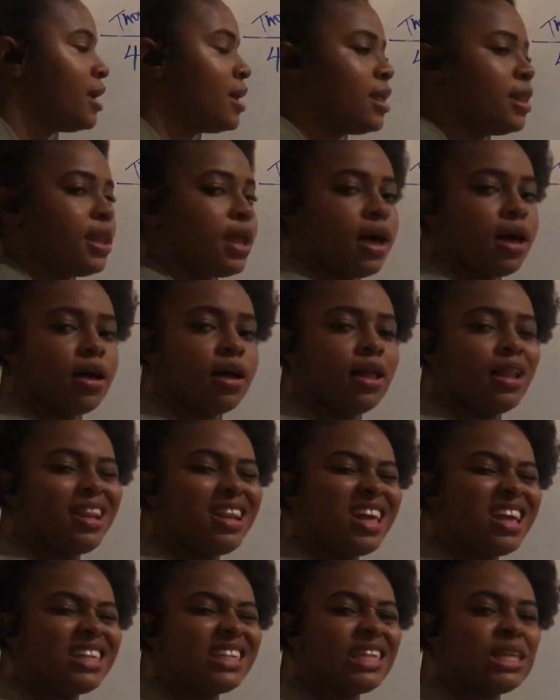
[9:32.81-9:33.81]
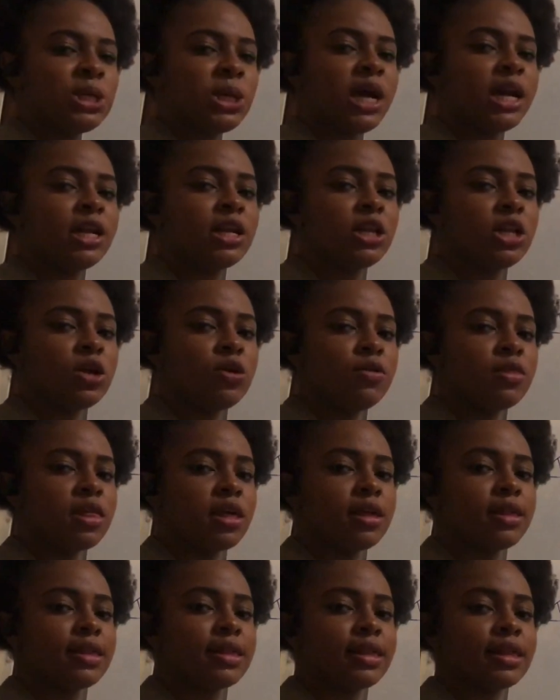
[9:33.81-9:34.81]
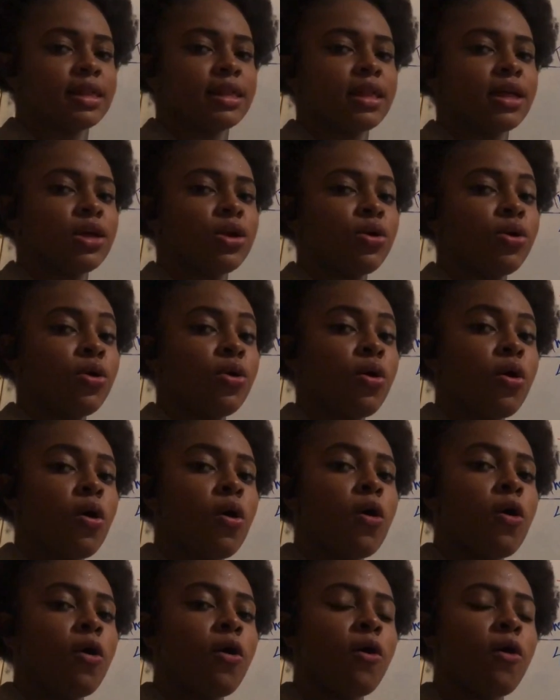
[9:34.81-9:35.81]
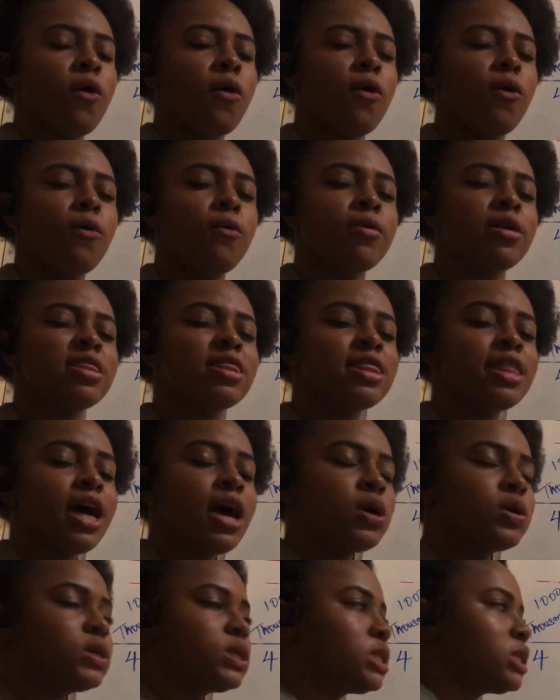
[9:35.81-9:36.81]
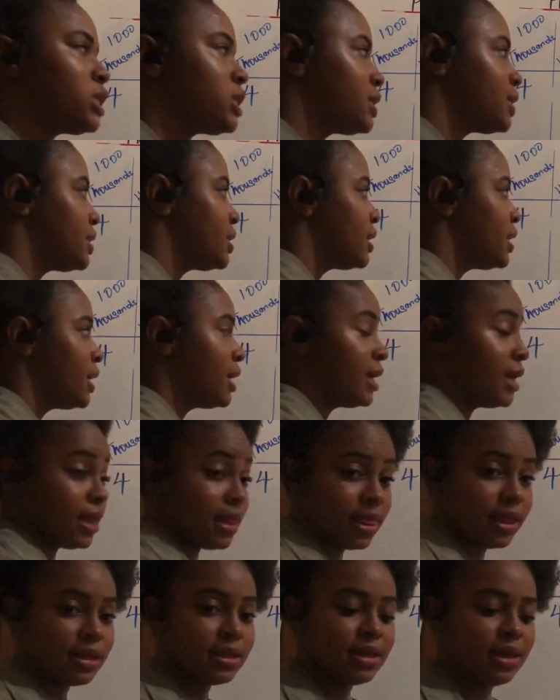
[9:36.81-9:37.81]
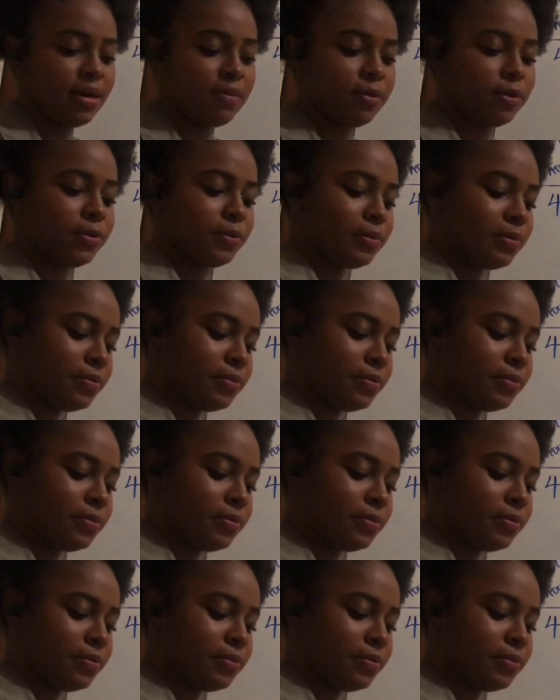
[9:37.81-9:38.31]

Now let's try to do this without the table.